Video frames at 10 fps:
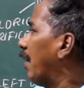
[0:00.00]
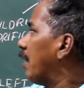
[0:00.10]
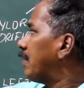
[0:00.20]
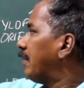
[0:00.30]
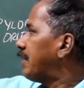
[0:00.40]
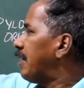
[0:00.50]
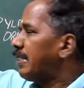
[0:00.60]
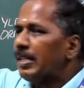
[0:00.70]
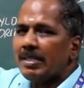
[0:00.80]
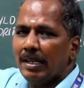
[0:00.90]
Special
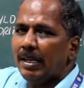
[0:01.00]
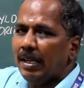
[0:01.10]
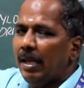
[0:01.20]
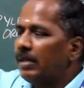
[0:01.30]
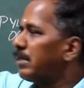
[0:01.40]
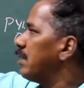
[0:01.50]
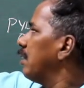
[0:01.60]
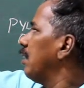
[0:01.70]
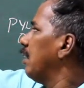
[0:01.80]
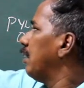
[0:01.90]
sensory taste.
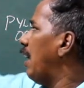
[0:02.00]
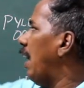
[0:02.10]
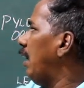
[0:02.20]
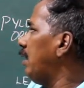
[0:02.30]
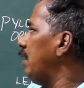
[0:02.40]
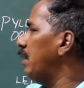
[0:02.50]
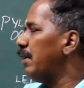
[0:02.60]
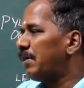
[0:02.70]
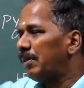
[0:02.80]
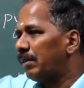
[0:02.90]
The
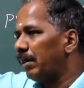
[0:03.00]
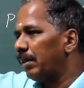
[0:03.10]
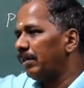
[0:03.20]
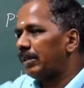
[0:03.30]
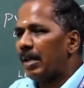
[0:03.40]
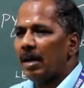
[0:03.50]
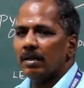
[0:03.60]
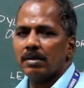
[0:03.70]
anterior 2/3 of the tongue,